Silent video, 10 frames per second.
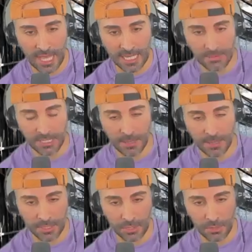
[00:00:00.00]
week's
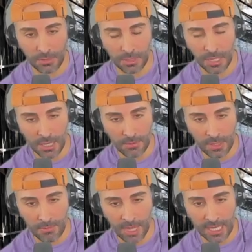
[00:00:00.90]
episode
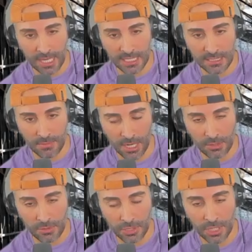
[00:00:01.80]
with my guest
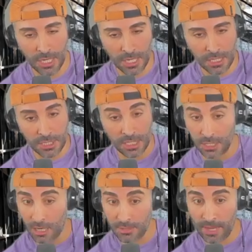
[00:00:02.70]
Mernoush, she
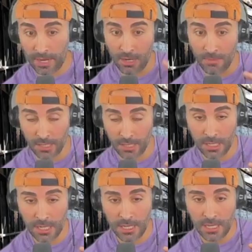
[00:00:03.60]
talked about her mother
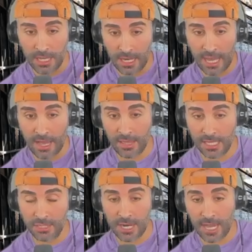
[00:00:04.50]
and how they
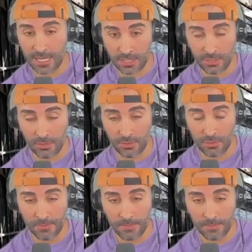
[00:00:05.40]
tried to